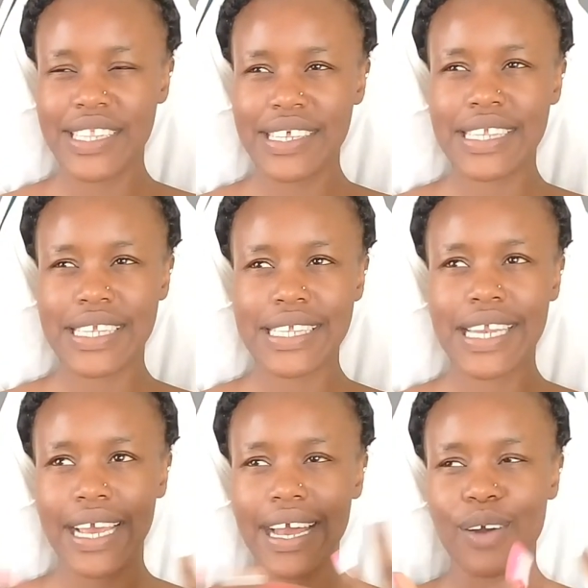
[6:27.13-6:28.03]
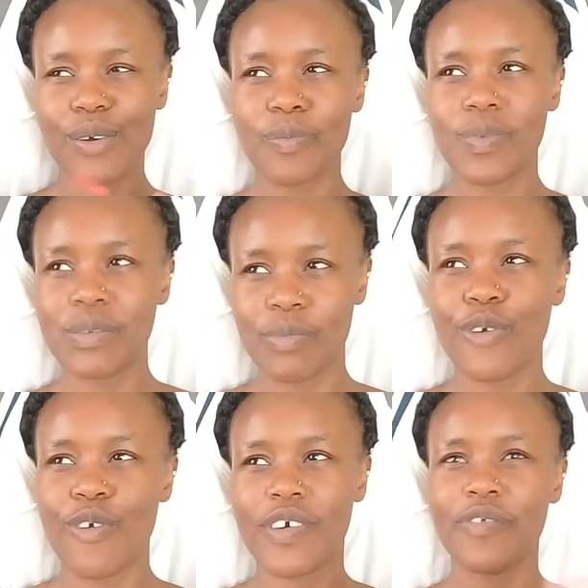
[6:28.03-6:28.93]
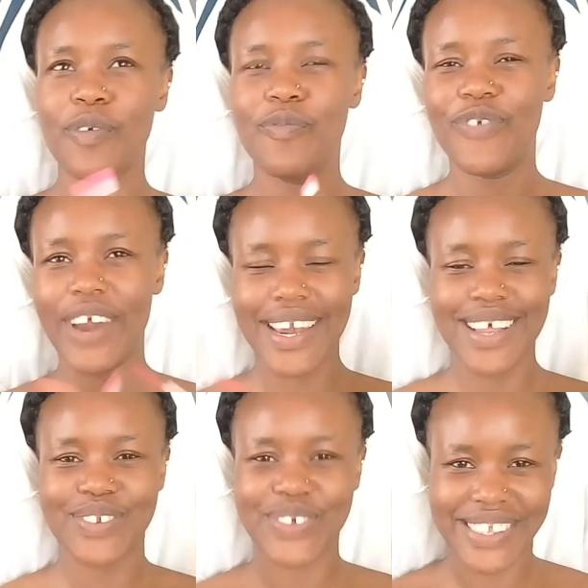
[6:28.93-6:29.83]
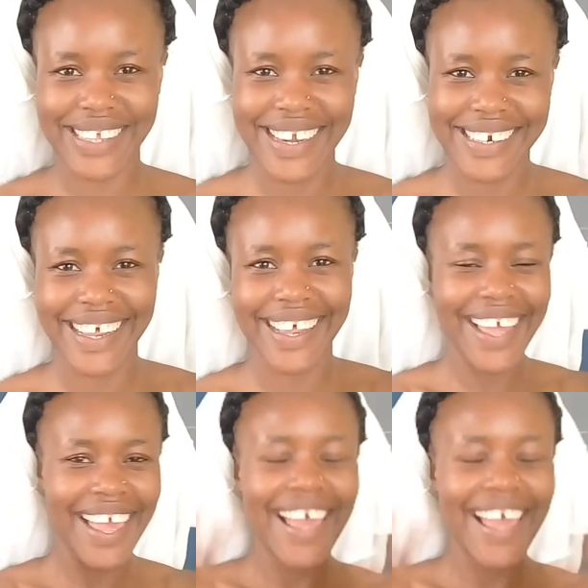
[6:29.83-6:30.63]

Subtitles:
This is just like a complete makeover from Friday to Sunday.